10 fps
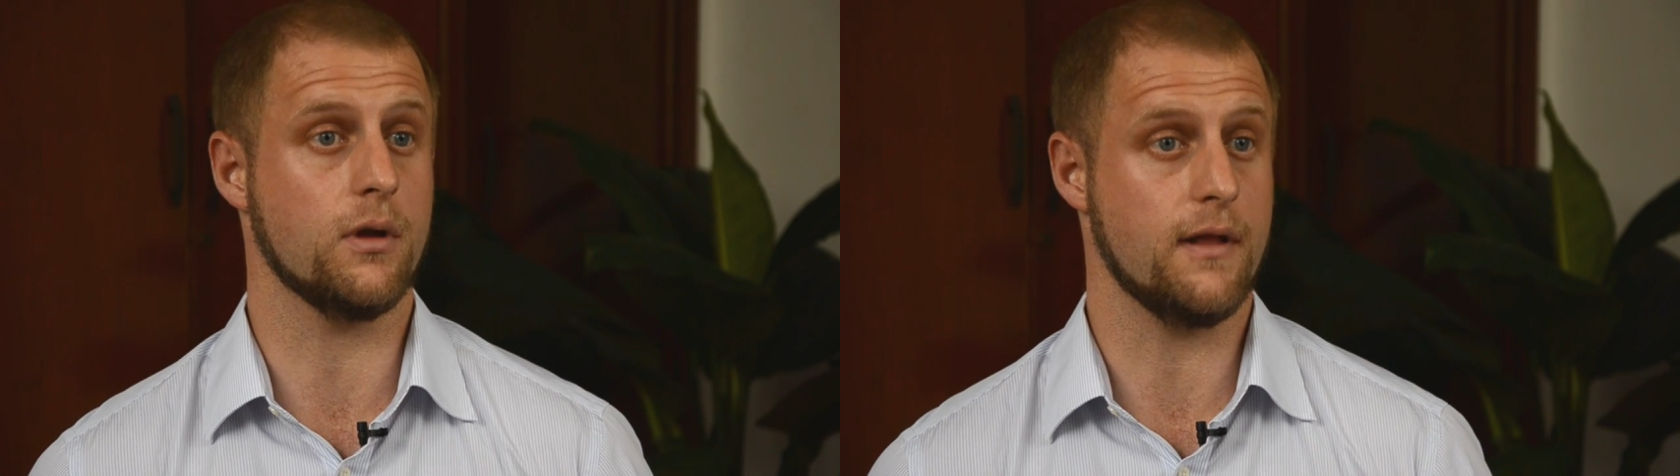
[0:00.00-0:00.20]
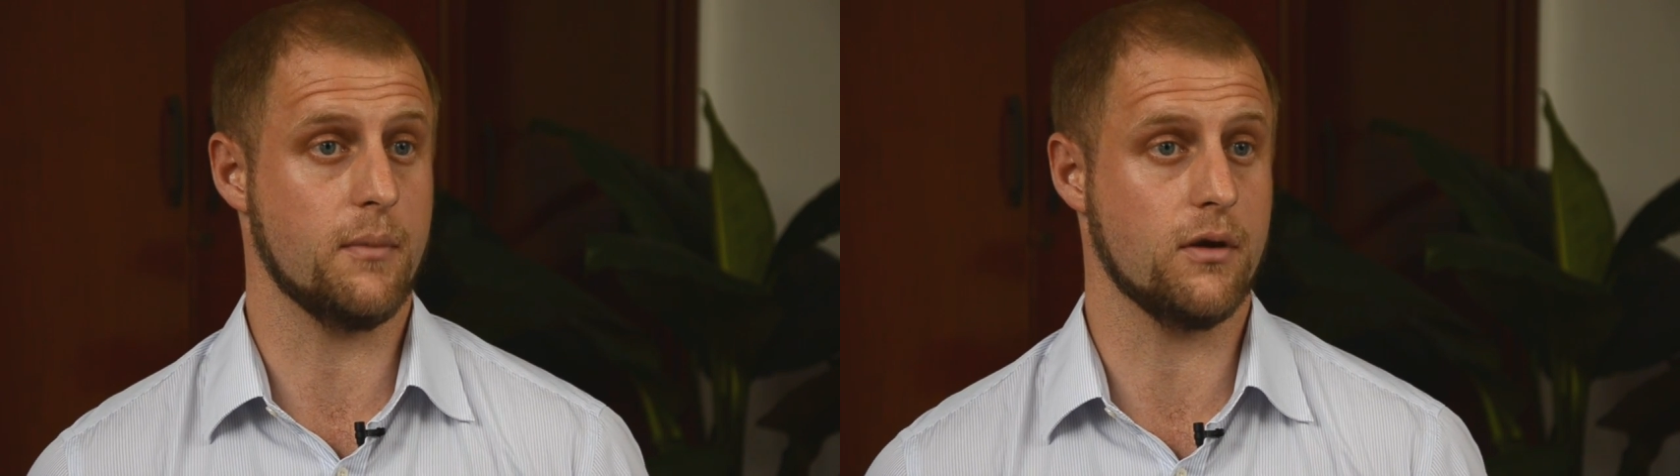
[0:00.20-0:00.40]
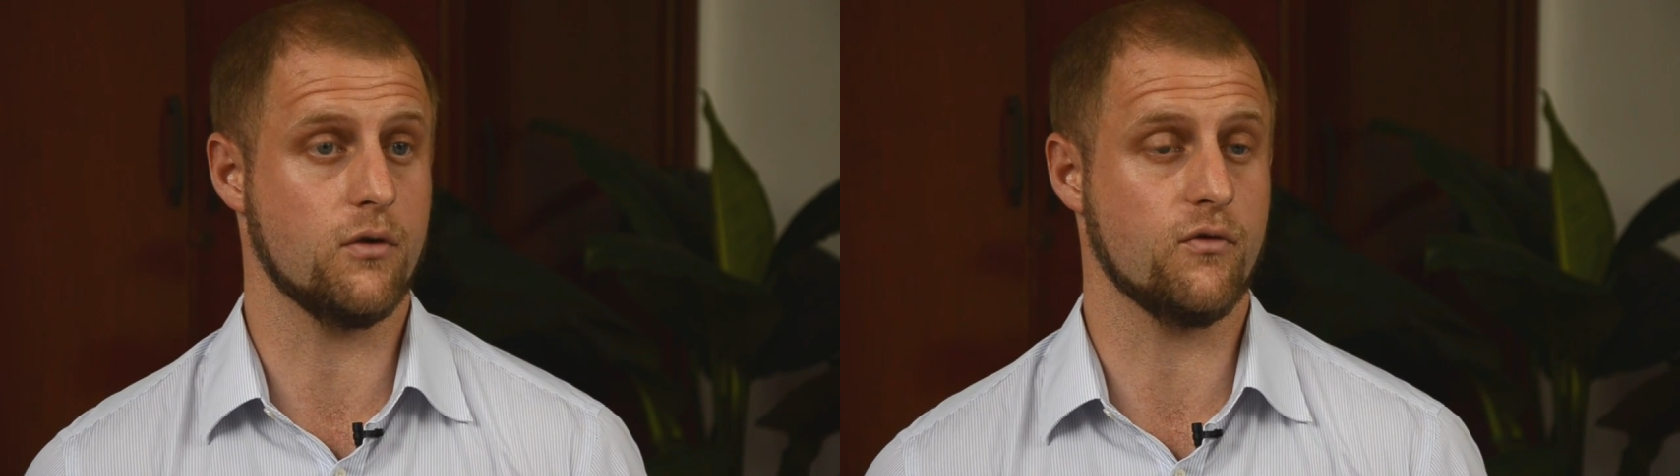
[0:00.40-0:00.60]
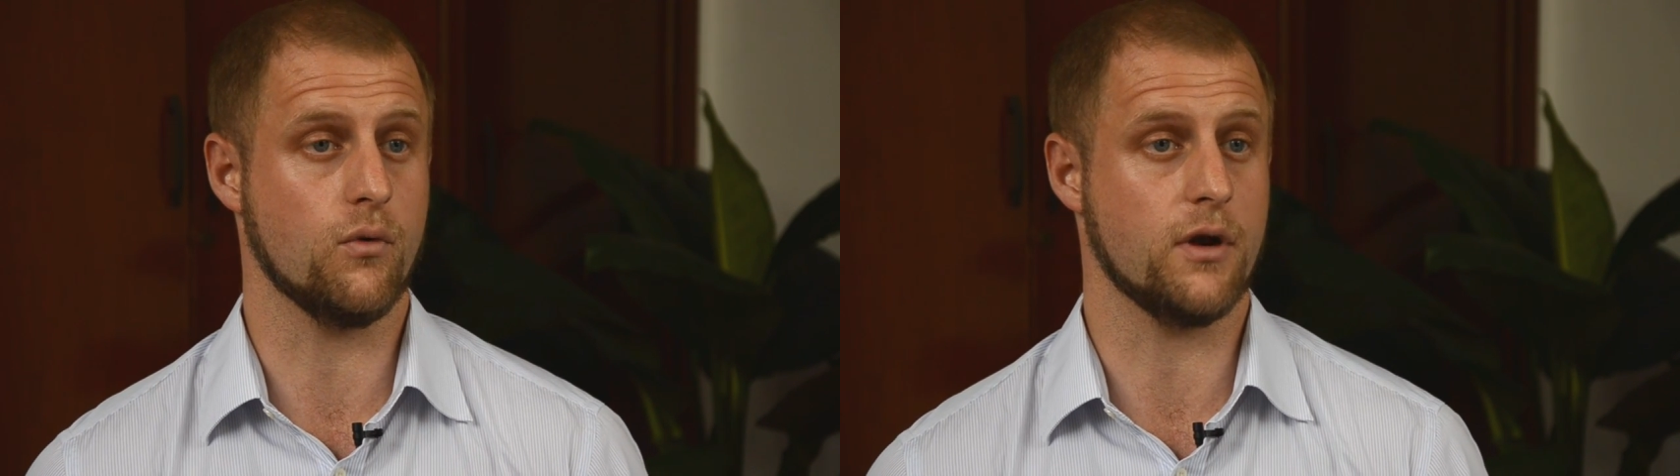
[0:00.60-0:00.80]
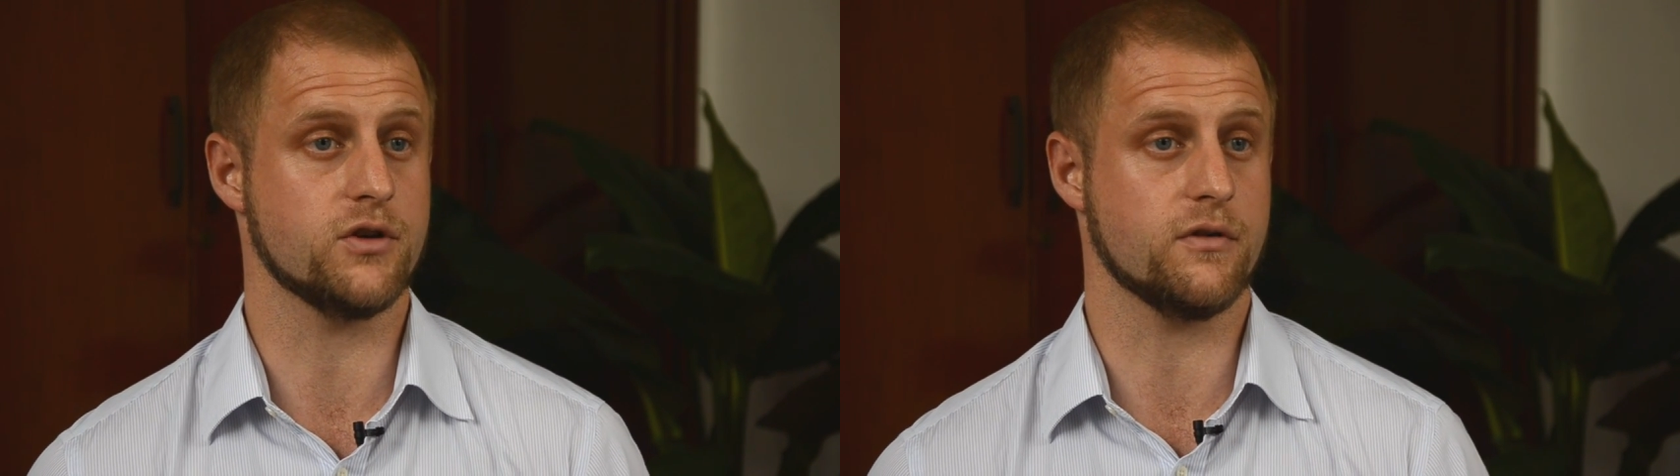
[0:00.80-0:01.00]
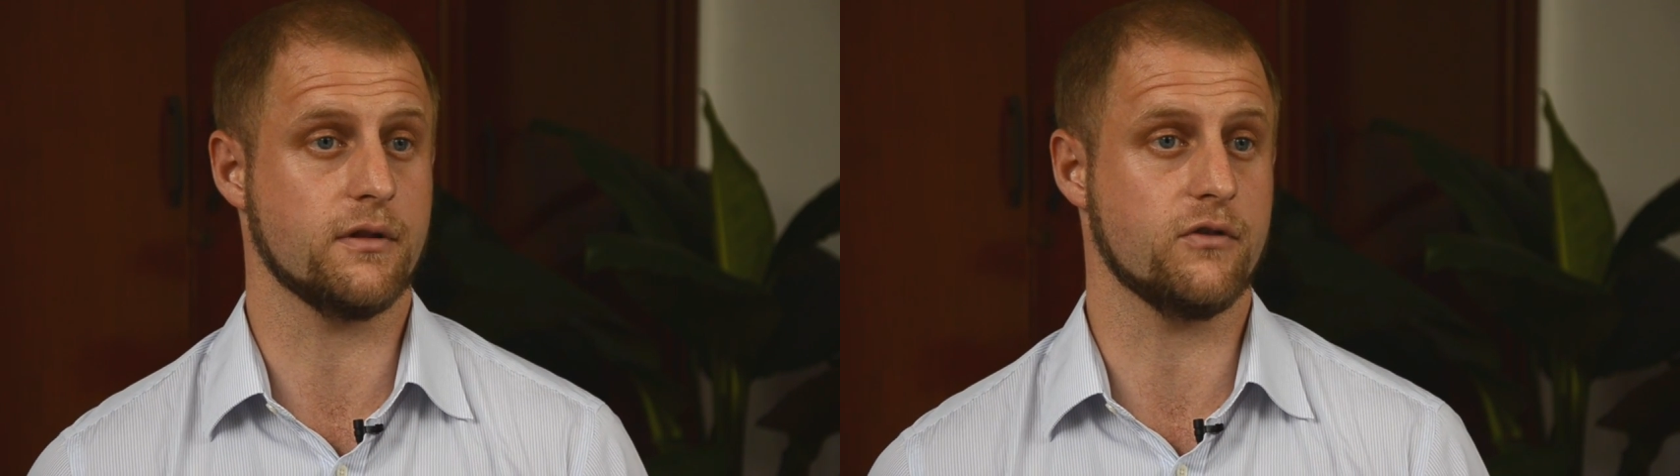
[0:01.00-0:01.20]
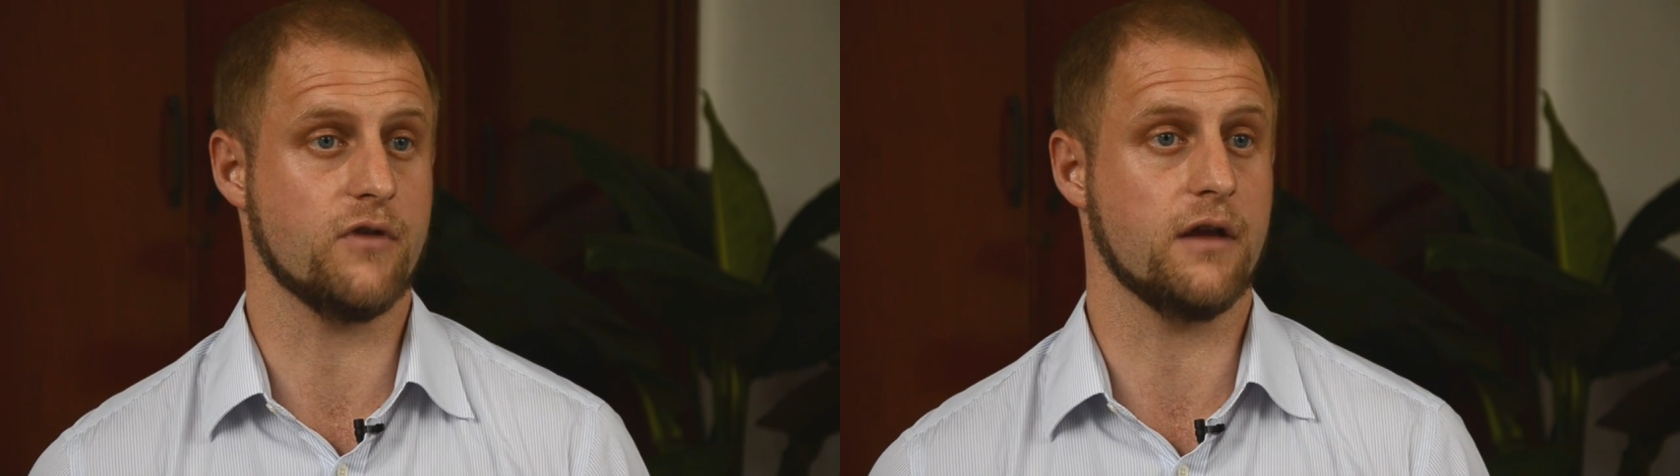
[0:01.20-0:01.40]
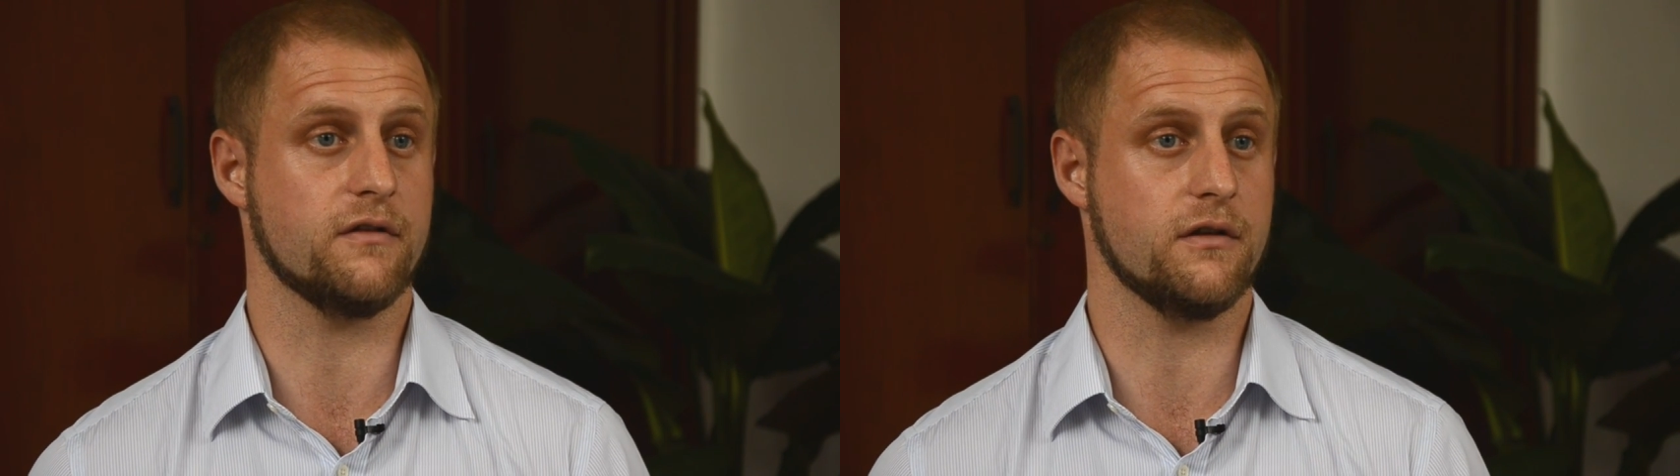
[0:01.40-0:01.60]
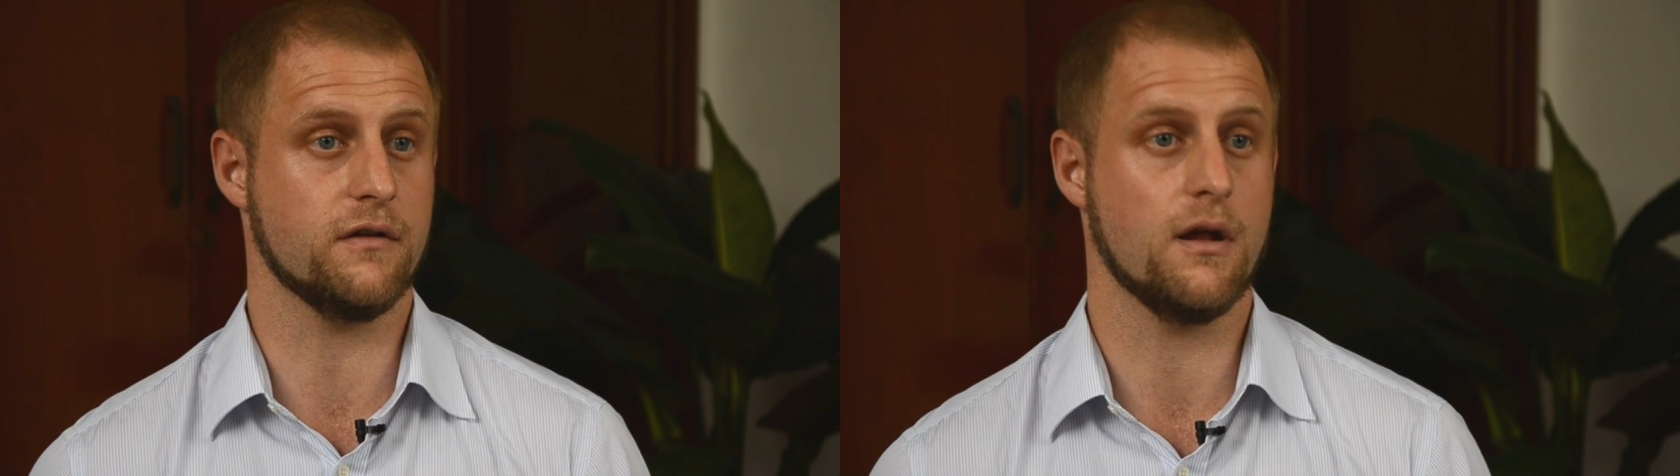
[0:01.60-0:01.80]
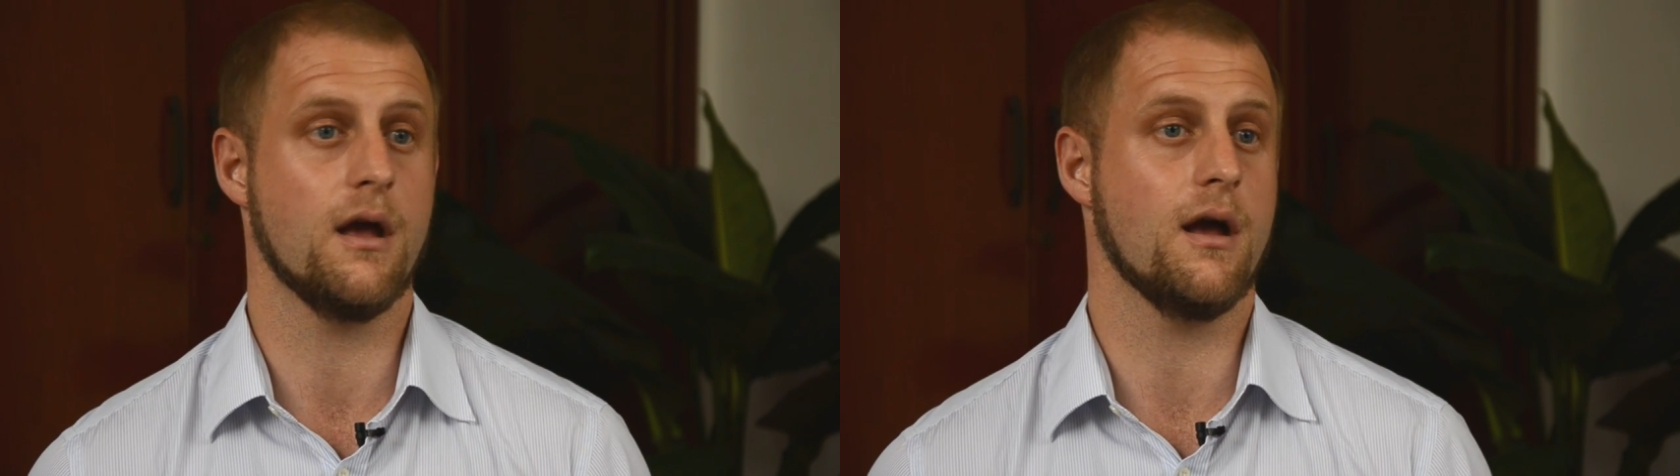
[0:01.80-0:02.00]
will there be enough water during the dry
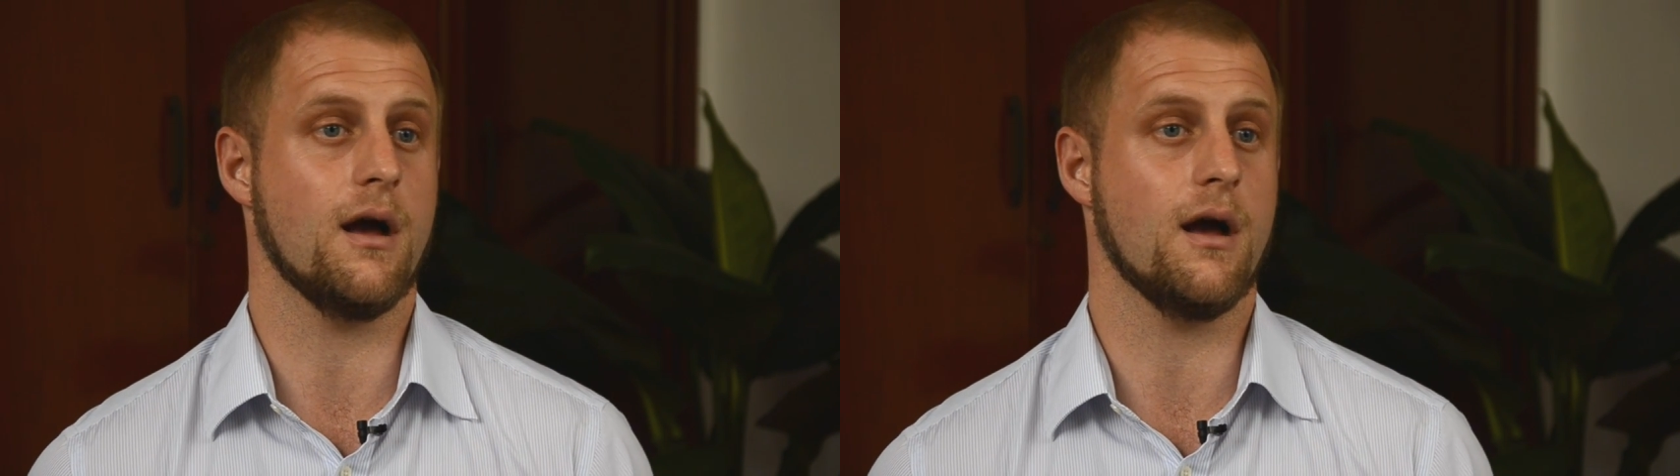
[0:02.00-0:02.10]
season,